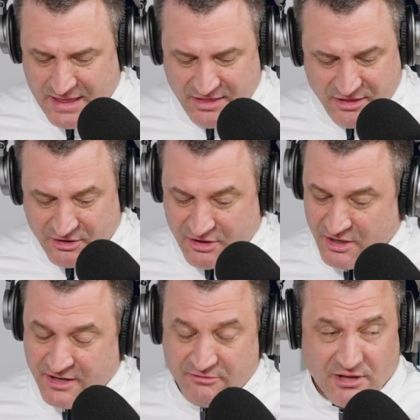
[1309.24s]
they're
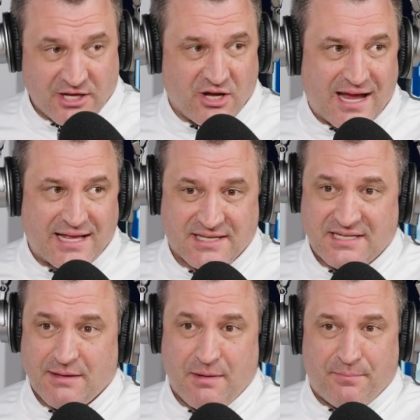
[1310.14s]
good. They're really good. I got to
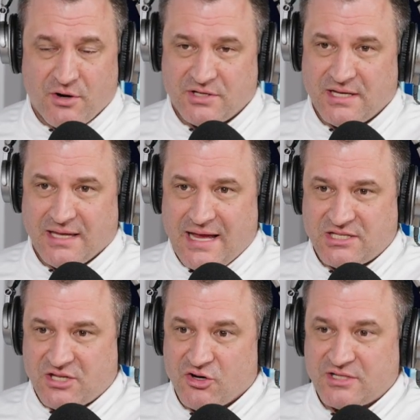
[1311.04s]
see them in person
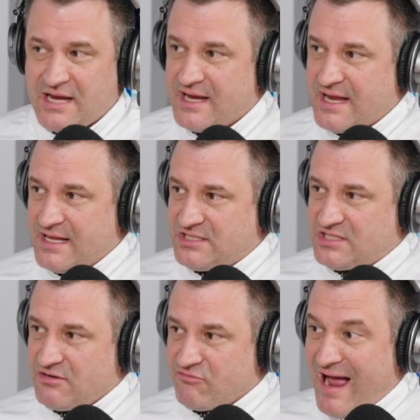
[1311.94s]
last Thursday
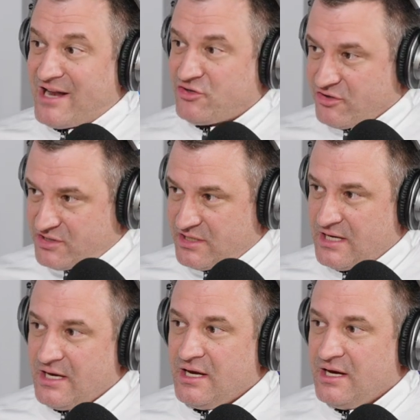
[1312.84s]
against Rogers,
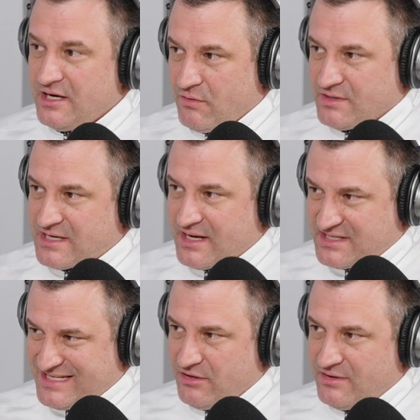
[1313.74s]
you know, which kind of
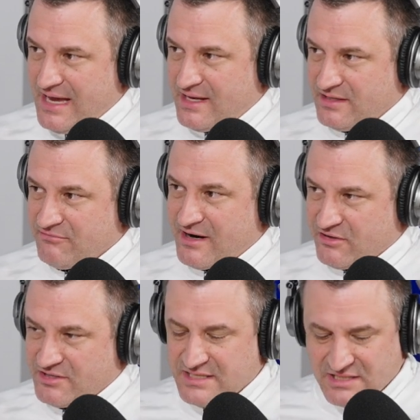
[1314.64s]
sealed that
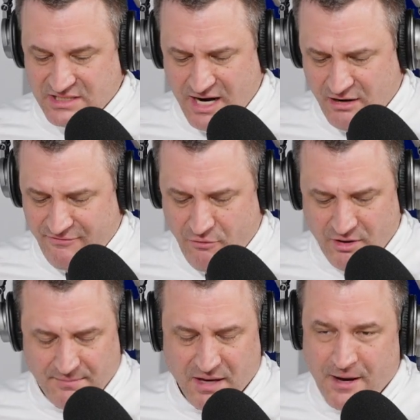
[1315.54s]
regular season title
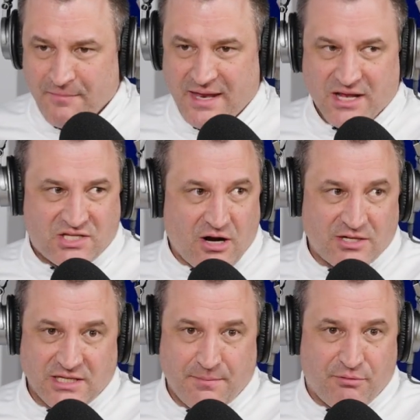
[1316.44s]
for them. And it
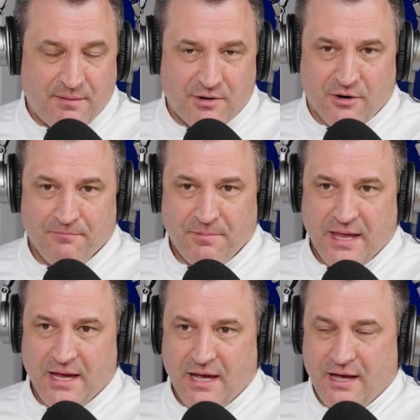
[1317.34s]
starts in the perimeter
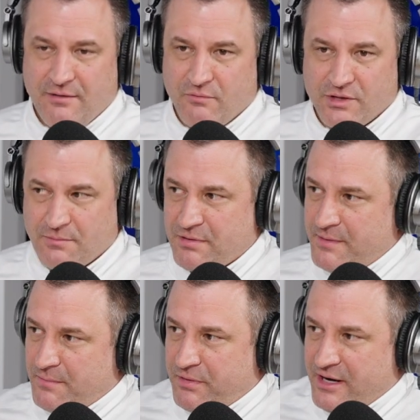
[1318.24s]
with their
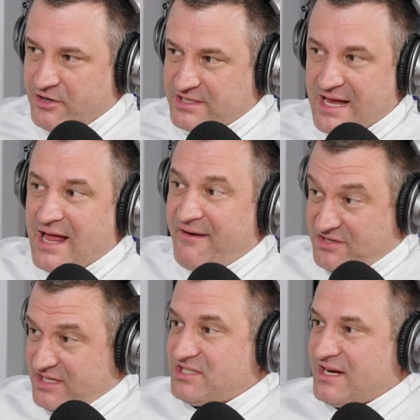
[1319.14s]
perimeter players. You got,
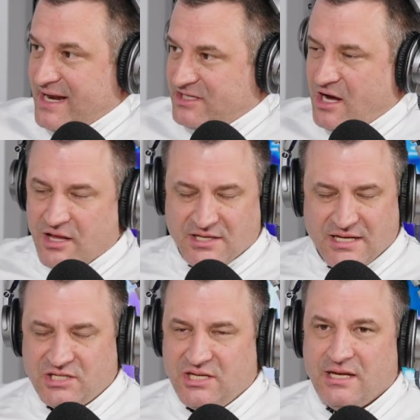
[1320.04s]
obviously, Sinai Douglas.
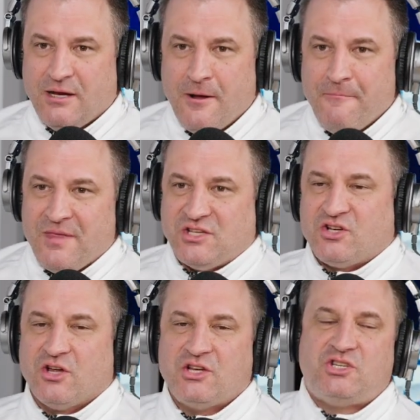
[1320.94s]
And she, as
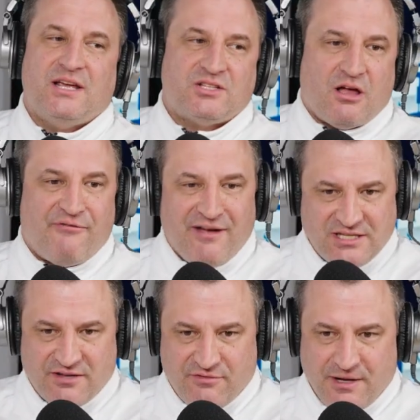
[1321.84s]
good as she is
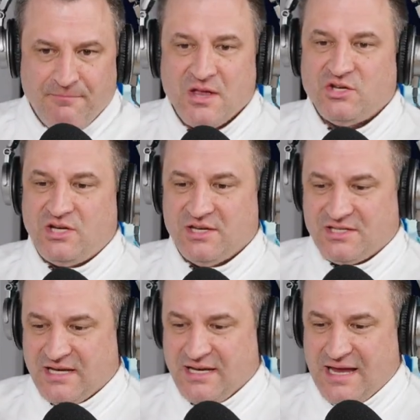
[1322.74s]
offensively, she is